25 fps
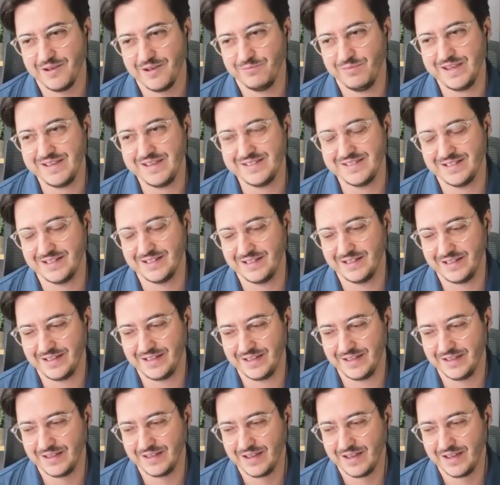
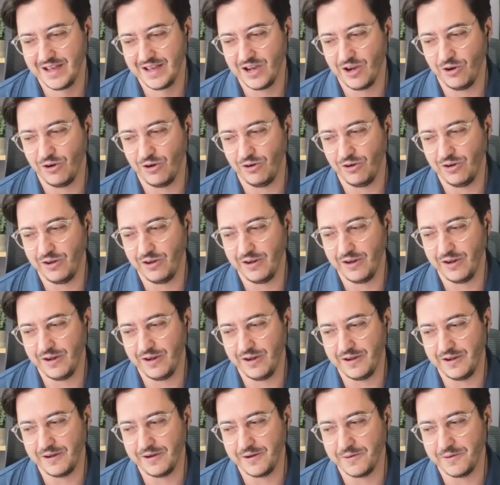Basically,
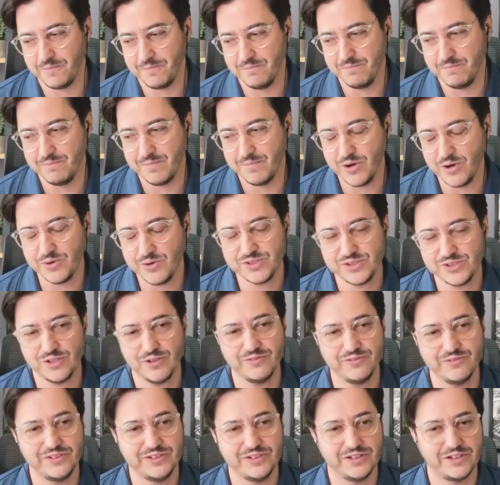uh, most
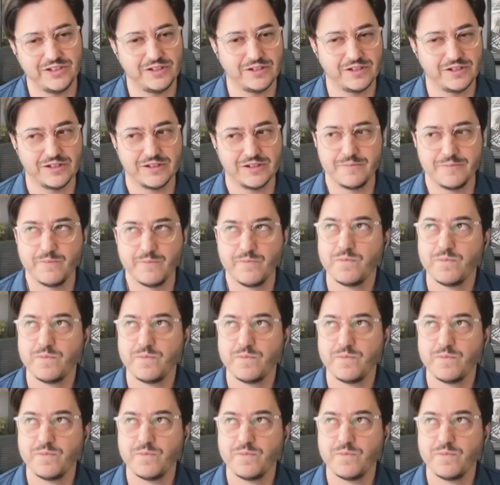of their